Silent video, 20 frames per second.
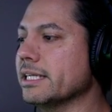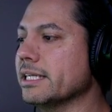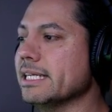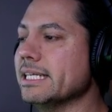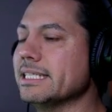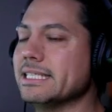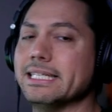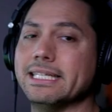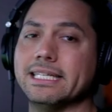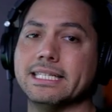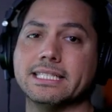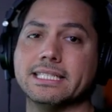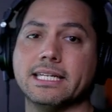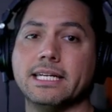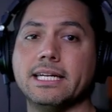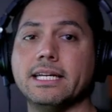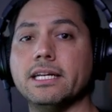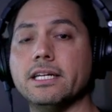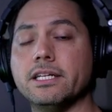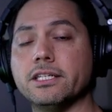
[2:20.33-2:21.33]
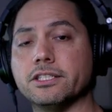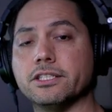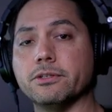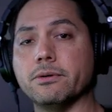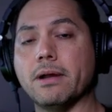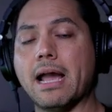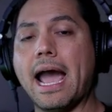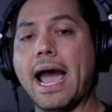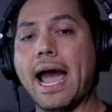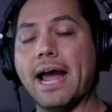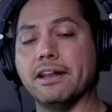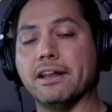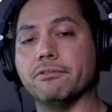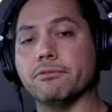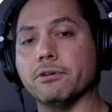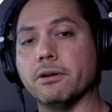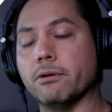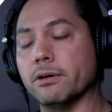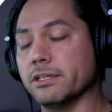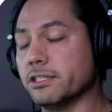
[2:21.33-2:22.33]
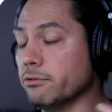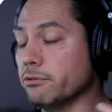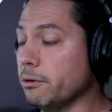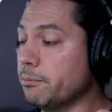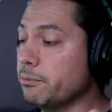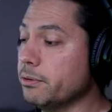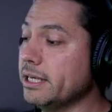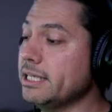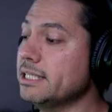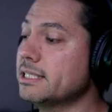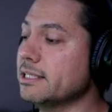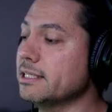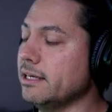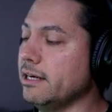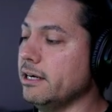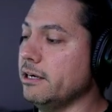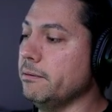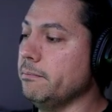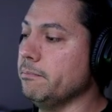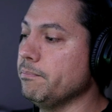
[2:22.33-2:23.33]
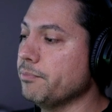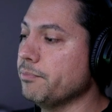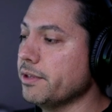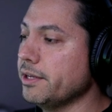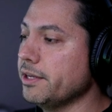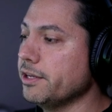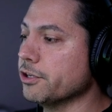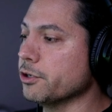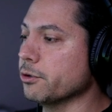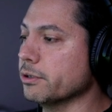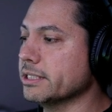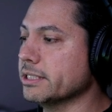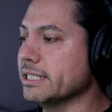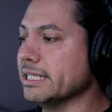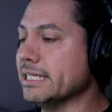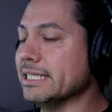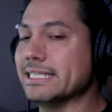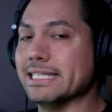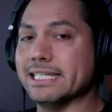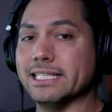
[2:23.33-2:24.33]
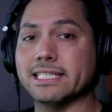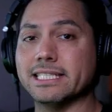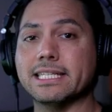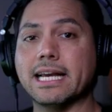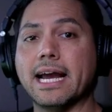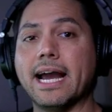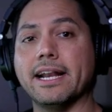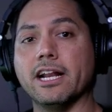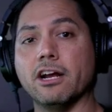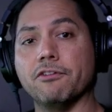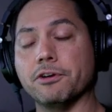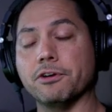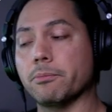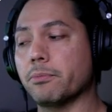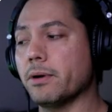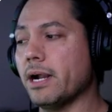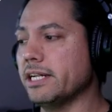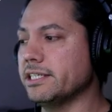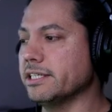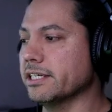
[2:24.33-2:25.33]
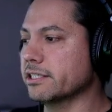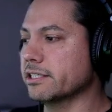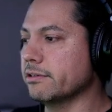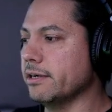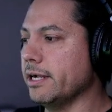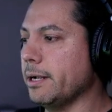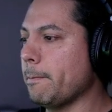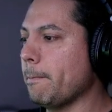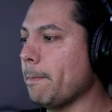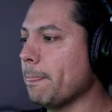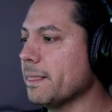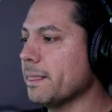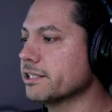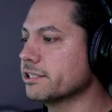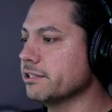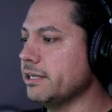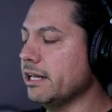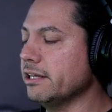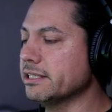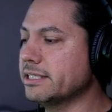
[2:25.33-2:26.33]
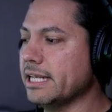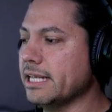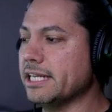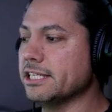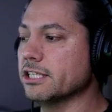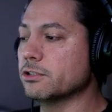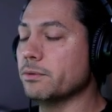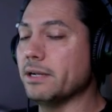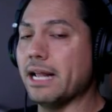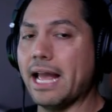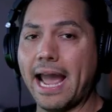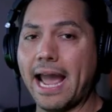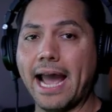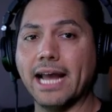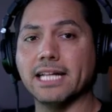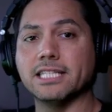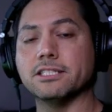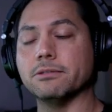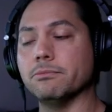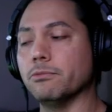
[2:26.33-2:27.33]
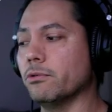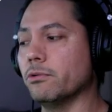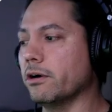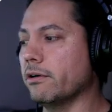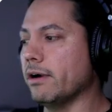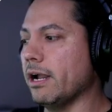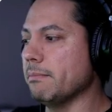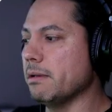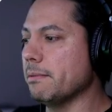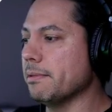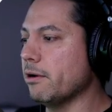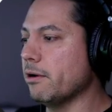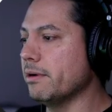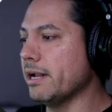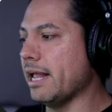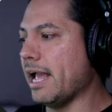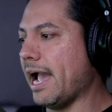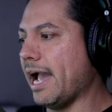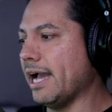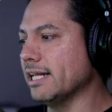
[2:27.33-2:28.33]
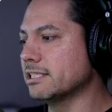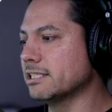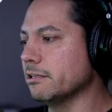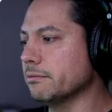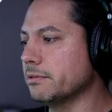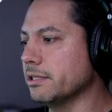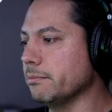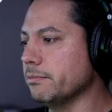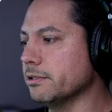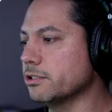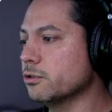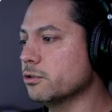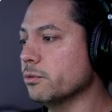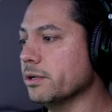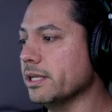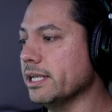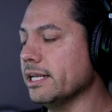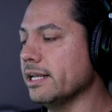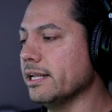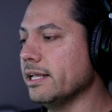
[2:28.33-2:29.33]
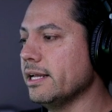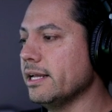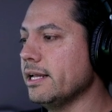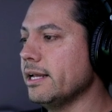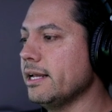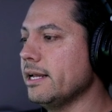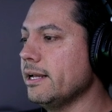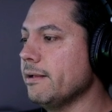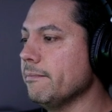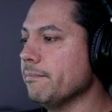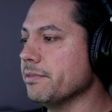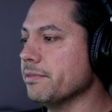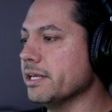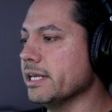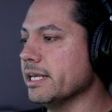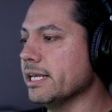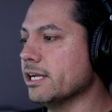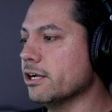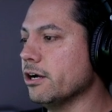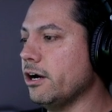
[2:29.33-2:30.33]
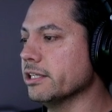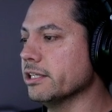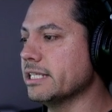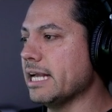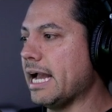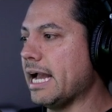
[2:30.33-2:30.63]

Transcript: and easy it is to add or to replace your scenes inside of your projects, right? So now let's say I just want to add some more, right? Maybe I want to add something between the call to